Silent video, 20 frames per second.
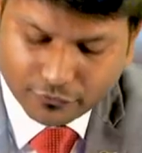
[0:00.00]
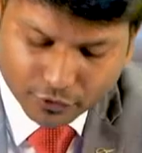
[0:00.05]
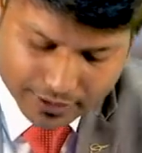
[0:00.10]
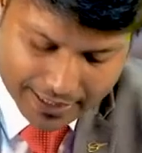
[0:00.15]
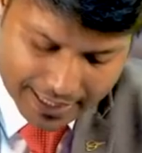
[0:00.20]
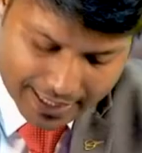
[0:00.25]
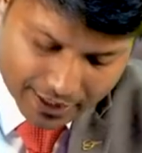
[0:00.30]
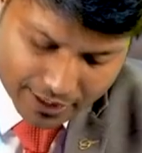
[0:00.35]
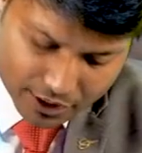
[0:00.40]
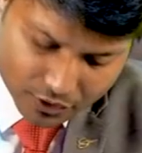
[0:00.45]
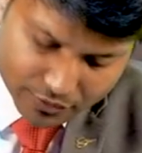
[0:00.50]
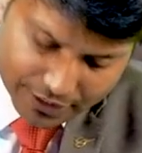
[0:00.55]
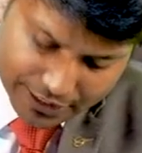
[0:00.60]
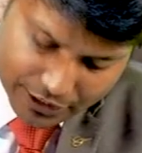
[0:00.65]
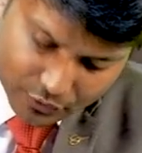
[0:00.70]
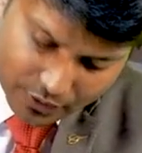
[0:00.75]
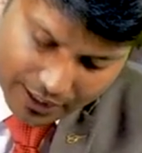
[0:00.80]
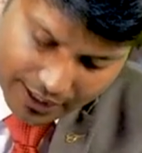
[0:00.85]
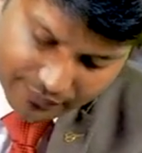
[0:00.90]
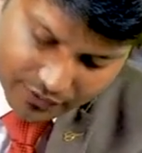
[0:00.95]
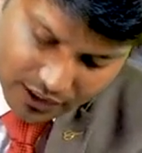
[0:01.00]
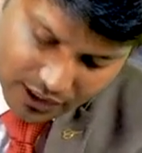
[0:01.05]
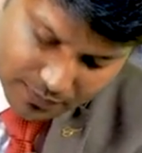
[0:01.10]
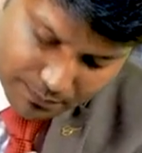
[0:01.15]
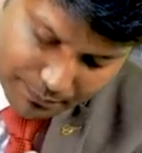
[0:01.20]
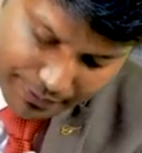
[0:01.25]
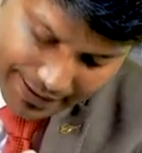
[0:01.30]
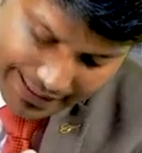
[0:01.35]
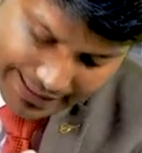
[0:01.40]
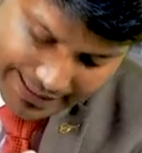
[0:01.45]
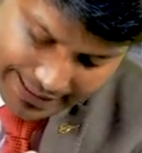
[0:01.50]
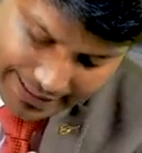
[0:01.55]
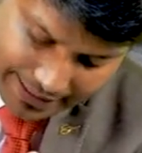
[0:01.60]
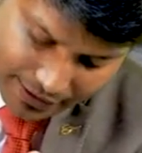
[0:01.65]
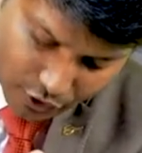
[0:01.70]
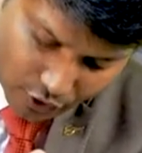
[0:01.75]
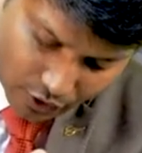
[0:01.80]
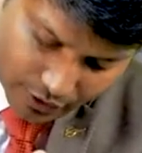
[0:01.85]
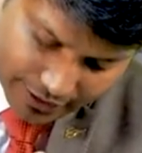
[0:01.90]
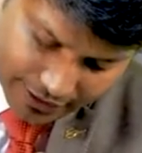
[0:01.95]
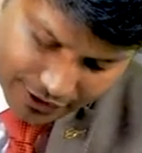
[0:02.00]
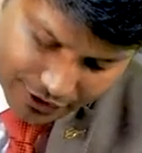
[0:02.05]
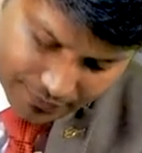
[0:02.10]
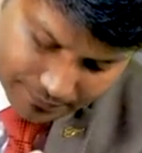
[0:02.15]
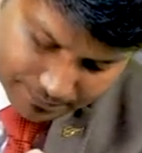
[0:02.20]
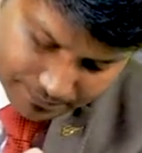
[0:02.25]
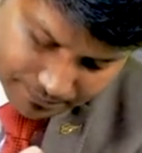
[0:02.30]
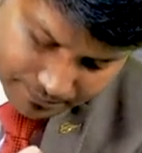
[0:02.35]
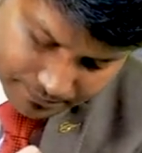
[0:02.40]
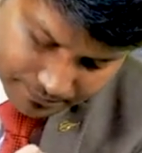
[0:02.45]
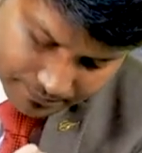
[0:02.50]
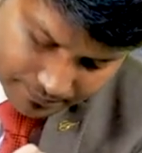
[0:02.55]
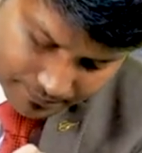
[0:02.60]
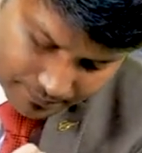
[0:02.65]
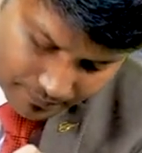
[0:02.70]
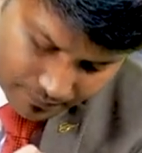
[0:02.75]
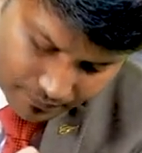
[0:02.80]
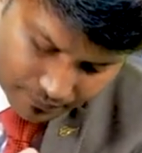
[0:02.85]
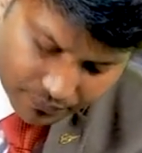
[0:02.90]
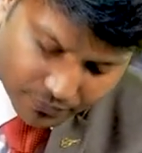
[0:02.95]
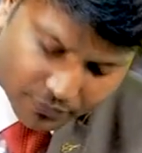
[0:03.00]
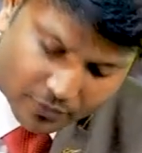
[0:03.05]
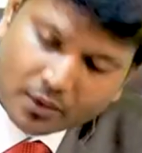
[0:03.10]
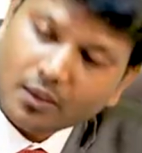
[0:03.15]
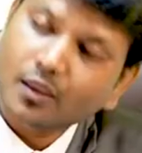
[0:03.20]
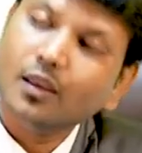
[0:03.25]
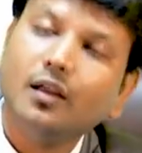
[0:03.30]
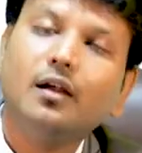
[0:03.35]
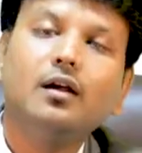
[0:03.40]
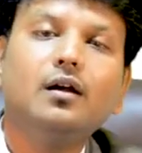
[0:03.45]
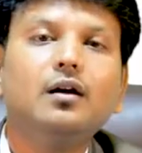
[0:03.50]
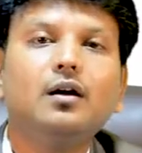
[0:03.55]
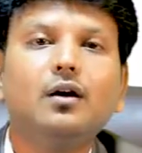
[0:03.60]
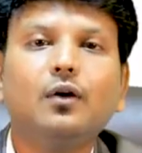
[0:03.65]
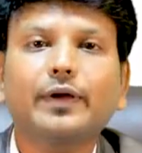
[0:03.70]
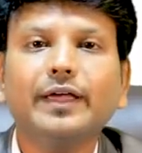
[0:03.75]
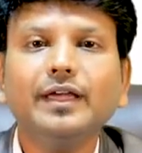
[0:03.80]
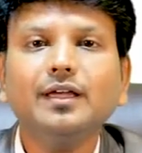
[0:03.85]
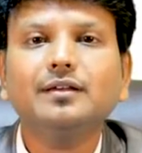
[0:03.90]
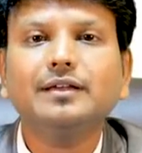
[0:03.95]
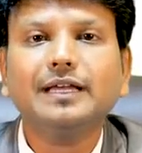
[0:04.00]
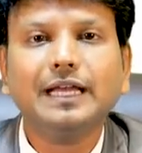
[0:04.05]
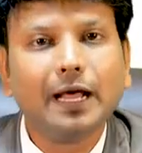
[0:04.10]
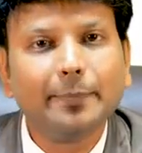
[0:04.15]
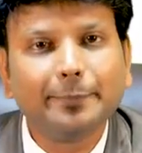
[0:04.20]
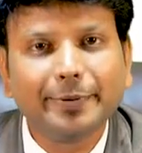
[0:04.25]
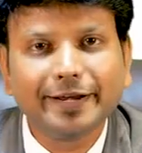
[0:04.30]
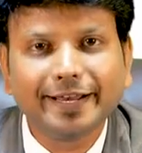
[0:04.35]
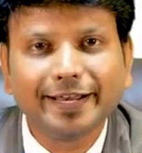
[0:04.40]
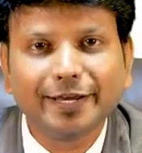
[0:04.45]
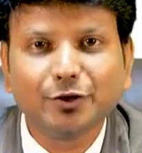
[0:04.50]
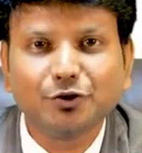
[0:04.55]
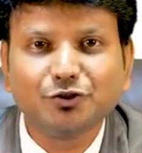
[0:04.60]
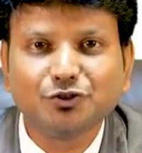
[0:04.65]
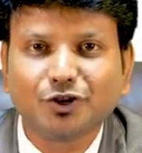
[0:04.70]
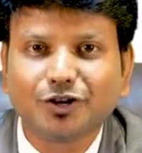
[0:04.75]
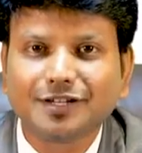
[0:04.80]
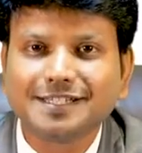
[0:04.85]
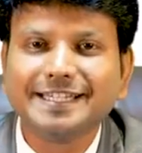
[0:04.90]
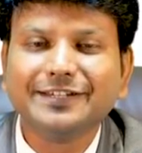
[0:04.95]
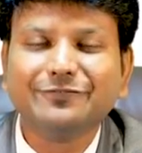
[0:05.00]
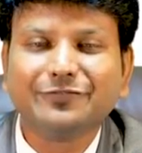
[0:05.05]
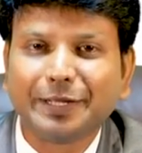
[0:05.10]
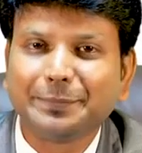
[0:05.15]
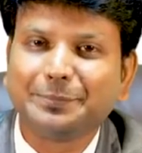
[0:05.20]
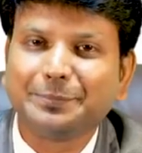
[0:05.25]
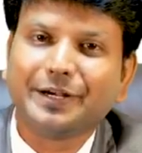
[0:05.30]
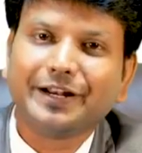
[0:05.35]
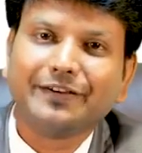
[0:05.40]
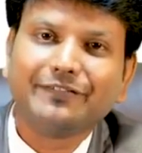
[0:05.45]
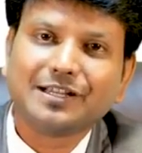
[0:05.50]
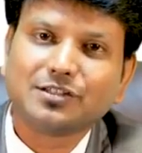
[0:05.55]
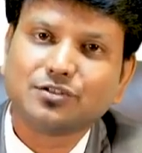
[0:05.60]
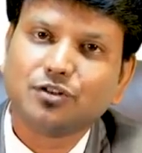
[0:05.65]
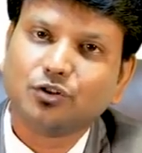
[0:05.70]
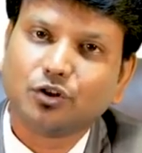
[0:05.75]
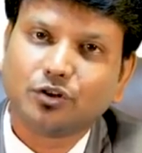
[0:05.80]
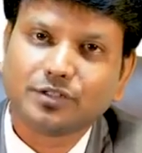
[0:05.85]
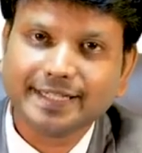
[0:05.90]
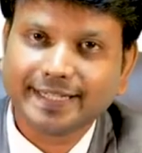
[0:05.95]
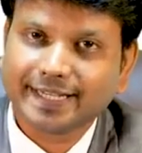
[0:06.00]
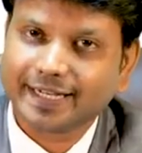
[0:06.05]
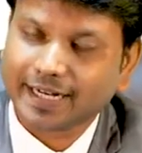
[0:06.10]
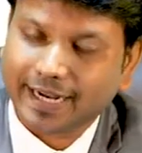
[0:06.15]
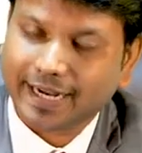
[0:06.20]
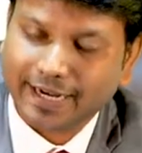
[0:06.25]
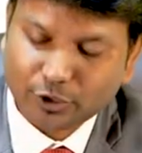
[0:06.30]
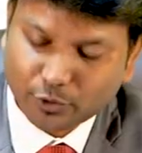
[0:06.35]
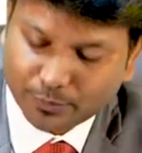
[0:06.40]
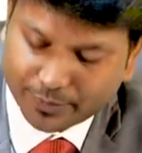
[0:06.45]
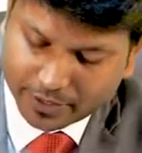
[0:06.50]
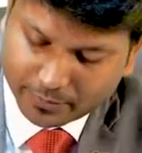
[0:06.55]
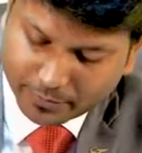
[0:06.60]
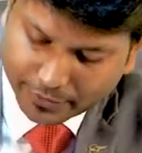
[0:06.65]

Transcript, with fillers: For that, you need to have this basic knowledge. Okay, Elapid and neurotoxic, Viperidae vascular toxic, and Hydropidae